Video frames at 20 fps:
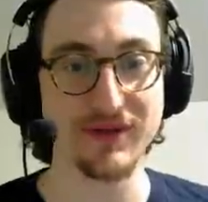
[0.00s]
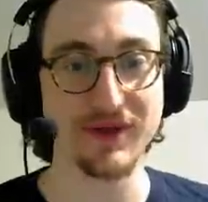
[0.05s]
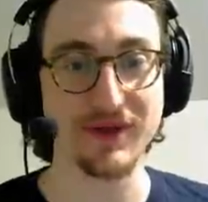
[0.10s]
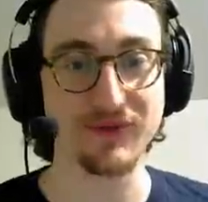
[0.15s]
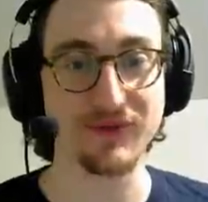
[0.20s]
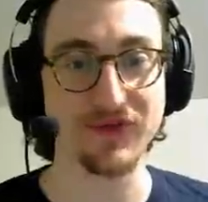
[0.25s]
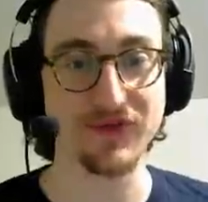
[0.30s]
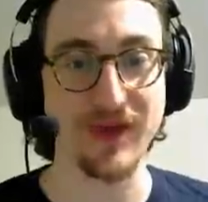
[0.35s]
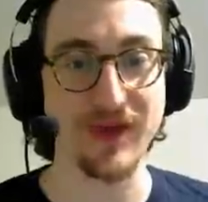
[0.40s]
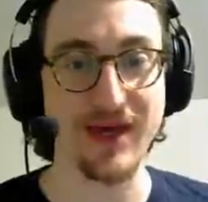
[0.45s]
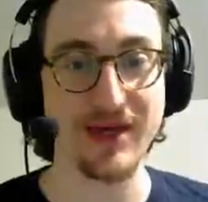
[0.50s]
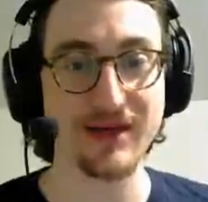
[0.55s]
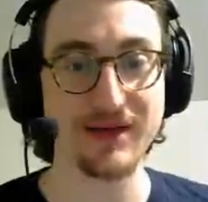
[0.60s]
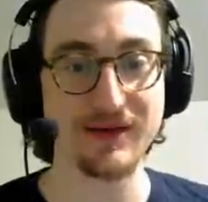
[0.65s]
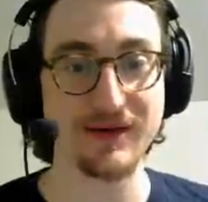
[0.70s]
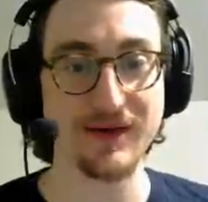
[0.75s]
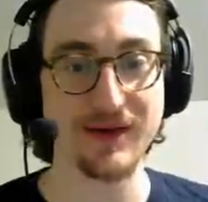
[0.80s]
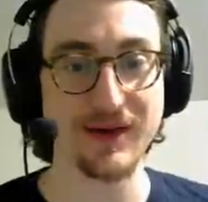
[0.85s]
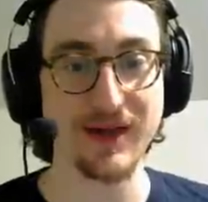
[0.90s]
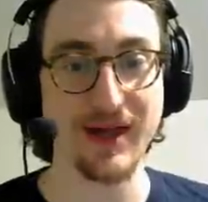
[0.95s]
So that
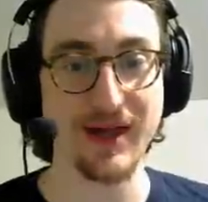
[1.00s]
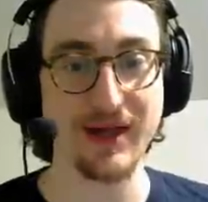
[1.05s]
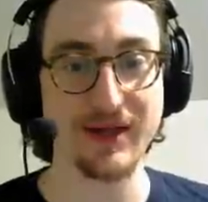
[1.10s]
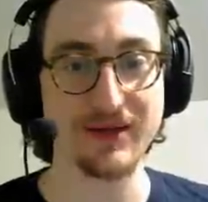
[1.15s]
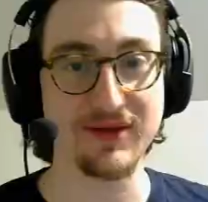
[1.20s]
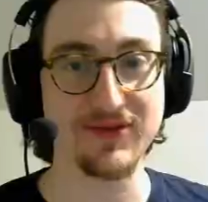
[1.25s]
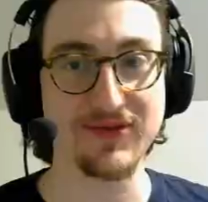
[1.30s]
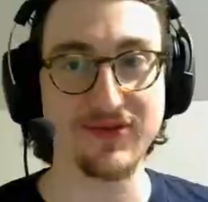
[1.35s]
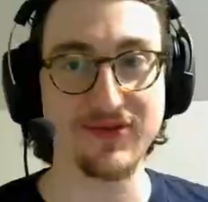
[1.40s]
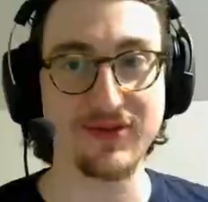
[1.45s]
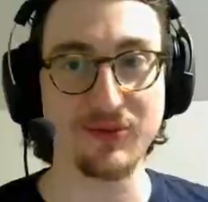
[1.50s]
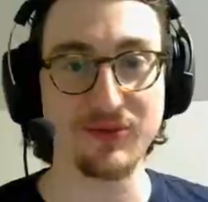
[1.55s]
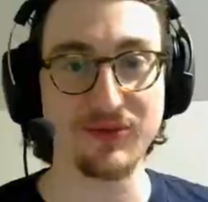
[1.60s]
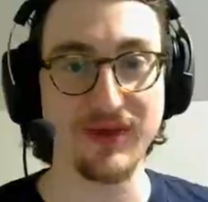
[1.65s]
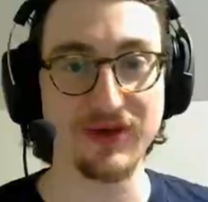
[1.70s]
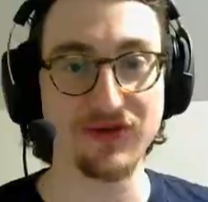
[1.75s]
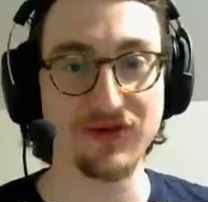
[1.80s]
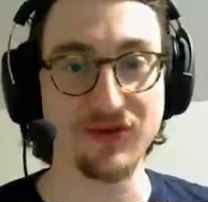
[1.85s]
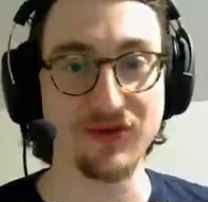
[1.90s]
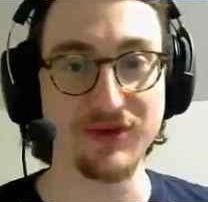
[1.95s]
has the
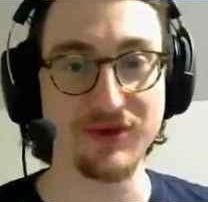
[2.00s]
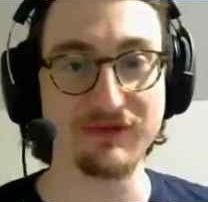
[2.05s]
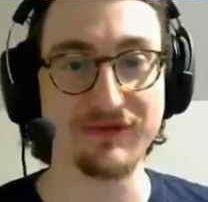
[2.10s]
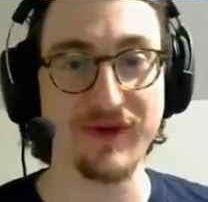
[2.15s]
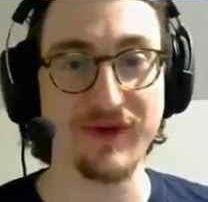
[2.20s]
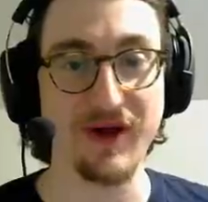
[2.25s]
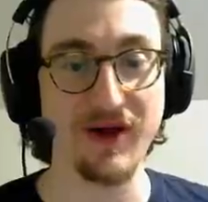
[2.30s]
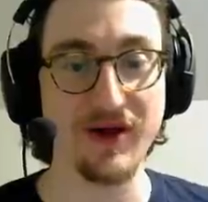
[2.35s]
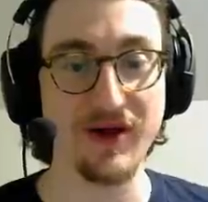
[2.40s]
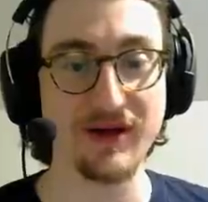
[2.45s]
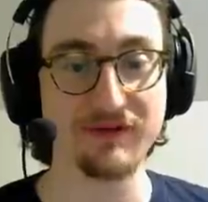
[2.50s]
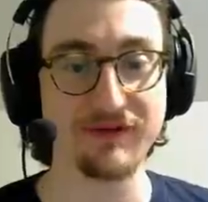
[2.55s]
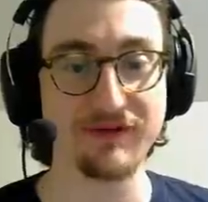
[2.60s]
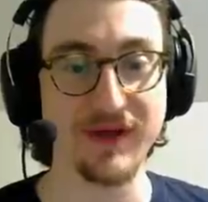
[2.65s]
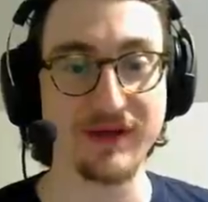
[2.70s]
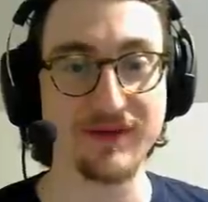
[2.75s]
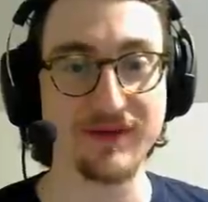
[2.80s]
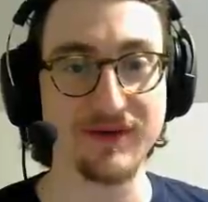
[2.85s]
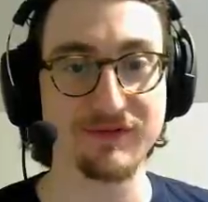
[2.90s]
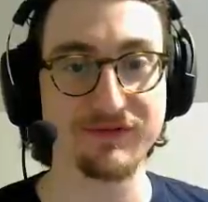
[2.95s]
potential to be very
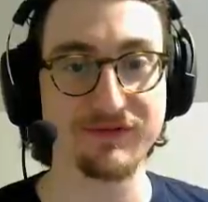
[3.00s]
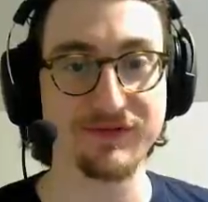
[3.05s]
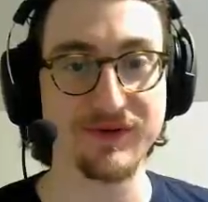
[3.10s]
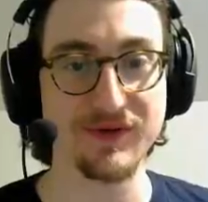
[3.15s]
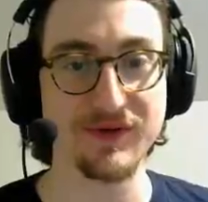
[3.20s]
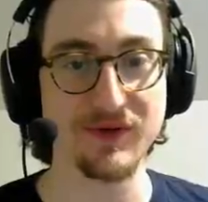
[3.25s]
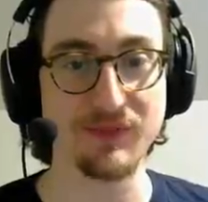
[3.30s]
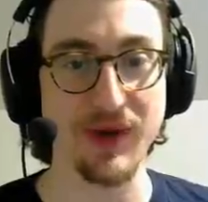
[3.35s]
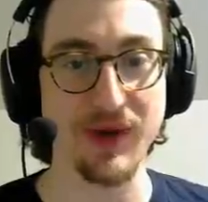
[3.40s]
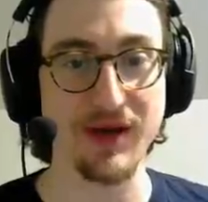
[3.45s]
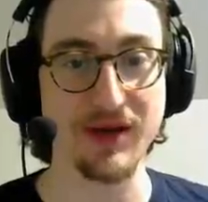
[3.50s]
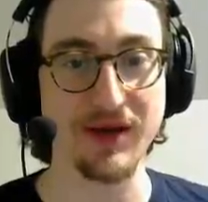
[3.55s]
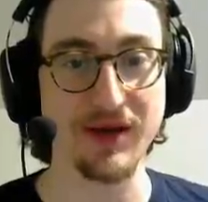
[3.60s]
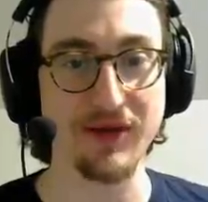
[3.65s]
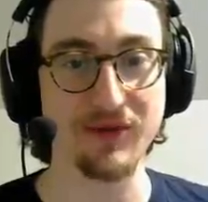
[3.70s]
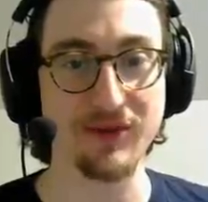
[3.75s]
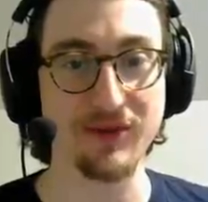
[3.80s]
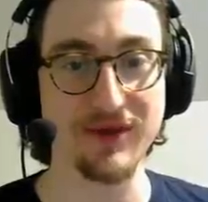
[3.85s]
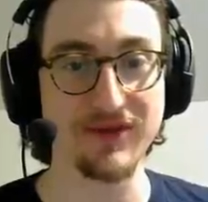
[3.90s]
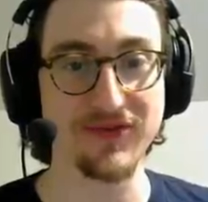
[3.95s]
effective combined together,
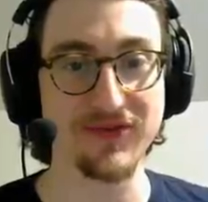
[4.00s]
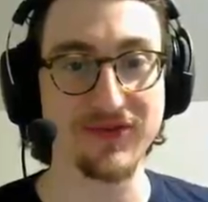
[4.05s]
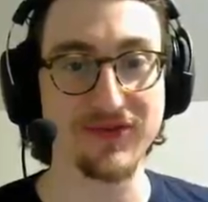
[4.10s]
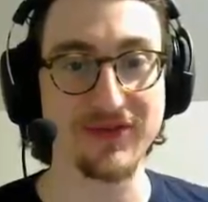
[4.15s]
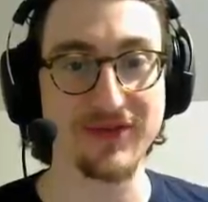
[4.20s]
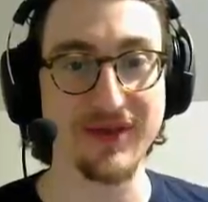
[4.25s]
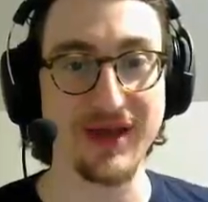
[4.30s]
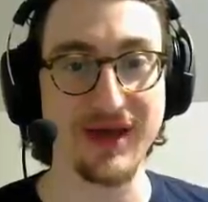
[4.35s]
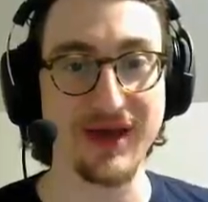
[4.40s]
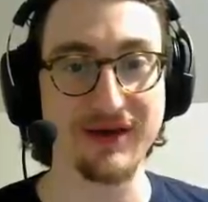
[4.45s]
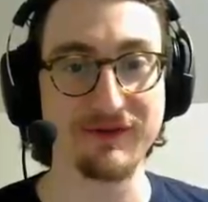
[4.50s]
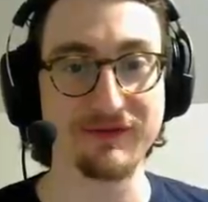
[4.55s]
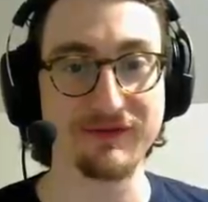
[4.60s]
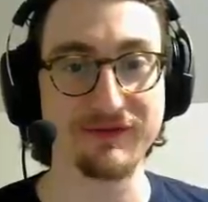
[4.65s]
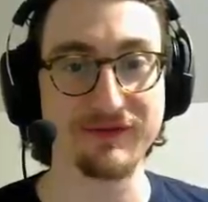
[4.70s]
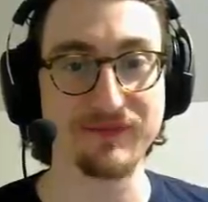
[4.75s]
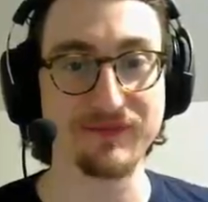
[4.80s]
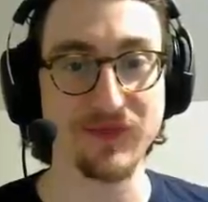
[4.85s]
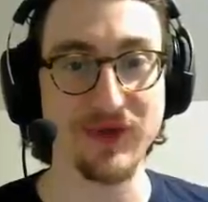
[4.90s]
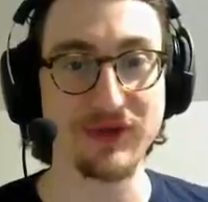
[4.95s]
because they have
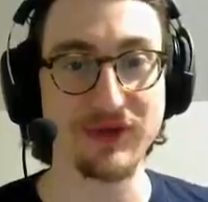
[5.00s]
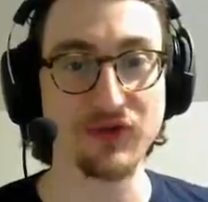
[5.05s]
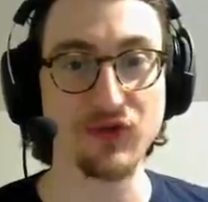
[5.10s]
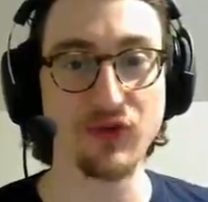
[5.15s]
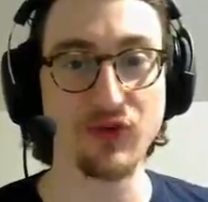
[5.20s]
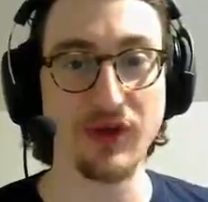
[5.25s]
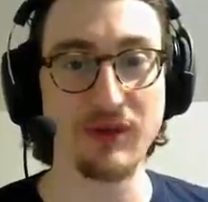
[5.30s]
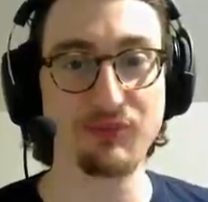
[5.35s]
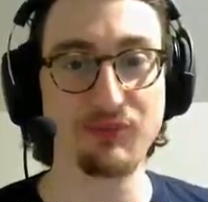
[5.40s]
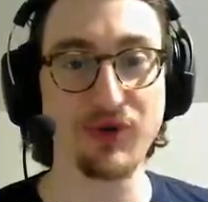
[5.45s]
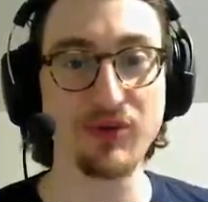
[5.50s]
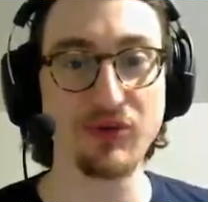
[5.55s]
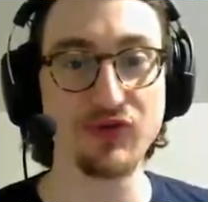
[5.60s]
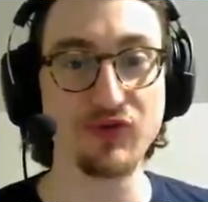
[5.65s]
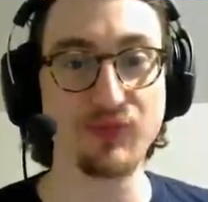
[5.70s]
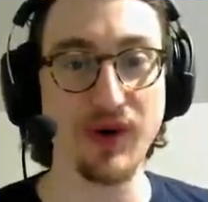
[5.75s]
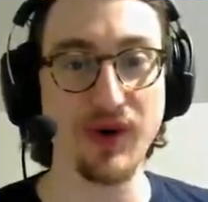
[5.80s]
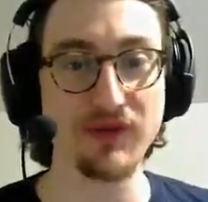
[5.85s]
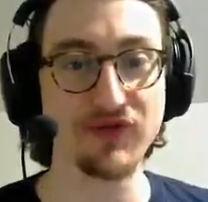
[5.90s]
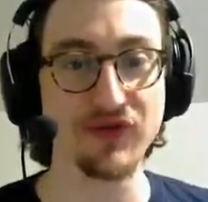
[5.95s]
it pretty much
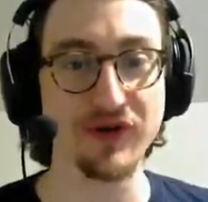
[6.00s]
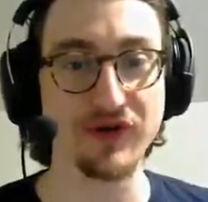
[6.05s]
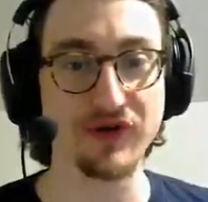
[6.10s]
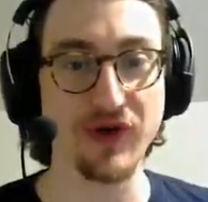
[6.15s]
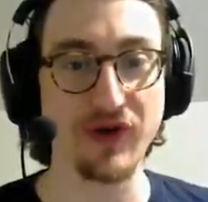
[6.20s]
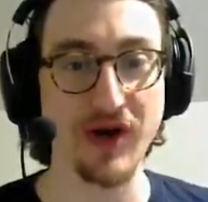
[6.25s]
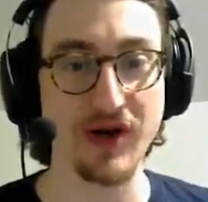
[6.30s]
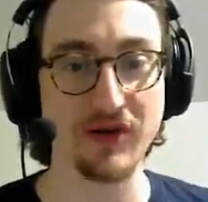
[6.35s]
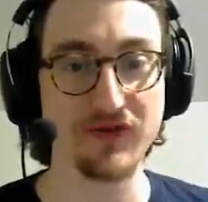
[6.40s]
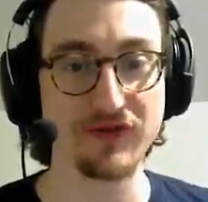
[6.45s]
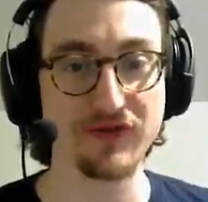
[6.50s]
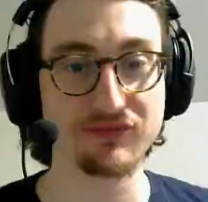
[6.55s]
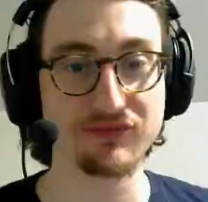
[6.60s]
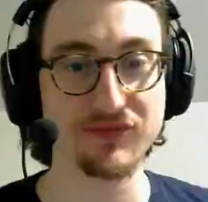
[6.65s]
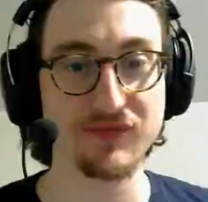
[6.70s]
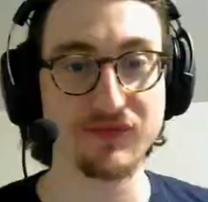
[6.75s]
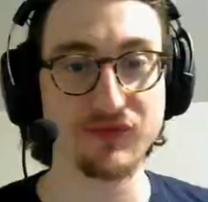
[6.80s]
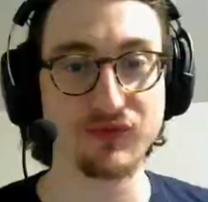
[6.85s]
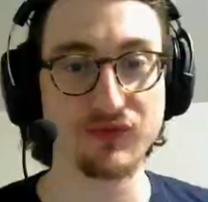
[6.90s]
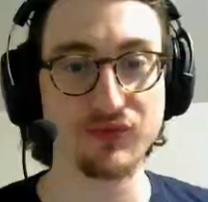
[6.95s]
buffs your Necrotic
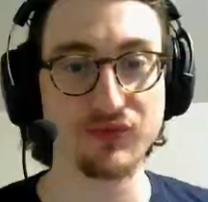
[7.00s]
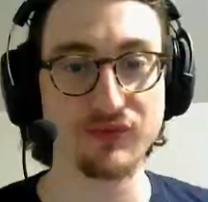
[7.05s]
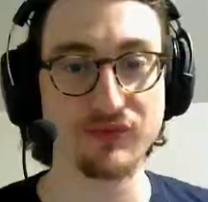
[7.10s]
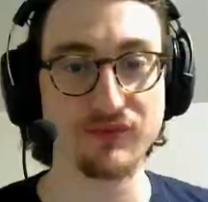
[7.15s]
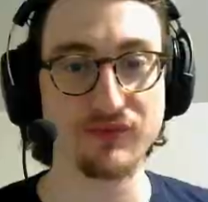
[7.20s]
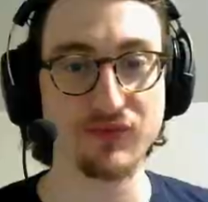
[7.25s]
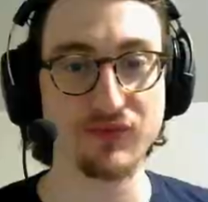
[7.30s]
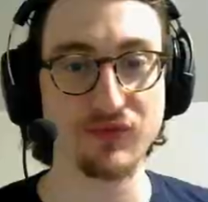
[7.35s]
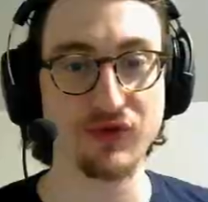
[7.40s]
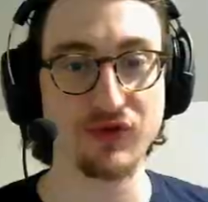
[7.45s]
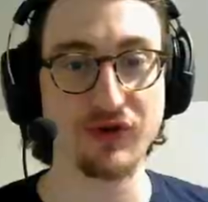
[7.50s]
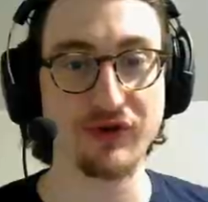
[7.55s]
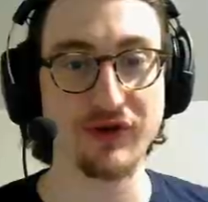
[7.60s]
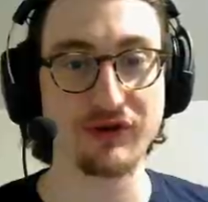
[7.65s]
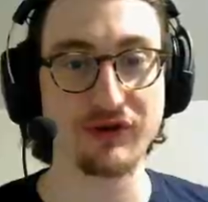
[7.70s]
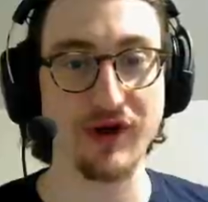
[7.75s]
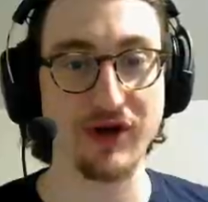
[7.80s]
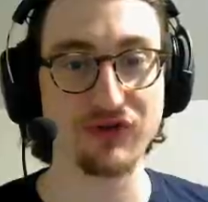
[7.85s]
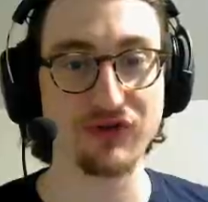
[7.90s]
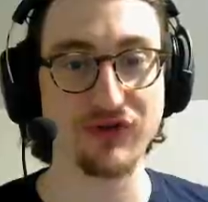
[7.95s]

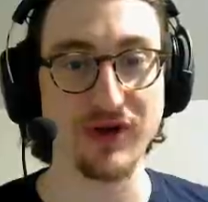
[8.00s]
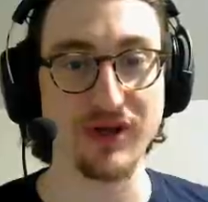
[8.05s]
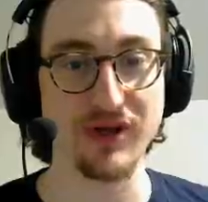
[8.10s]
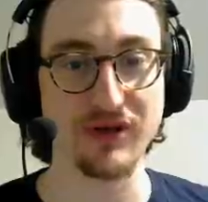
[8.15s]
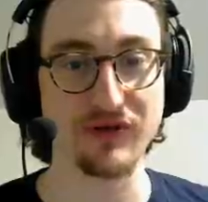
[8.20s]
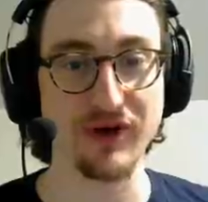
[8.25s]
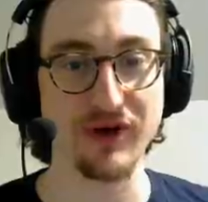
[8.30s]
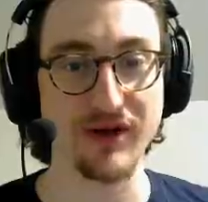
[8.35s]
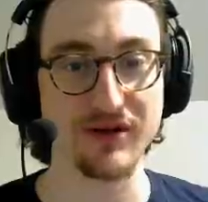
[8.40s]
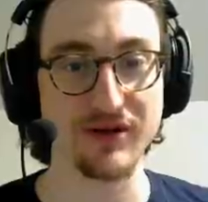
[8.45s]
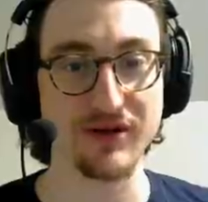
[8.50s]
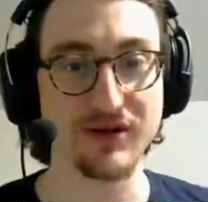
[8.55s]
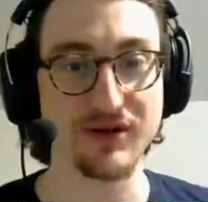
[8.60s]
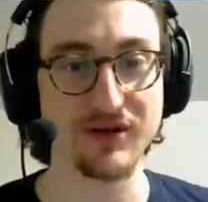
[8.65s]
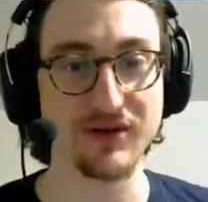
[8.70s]
Strike indirectly,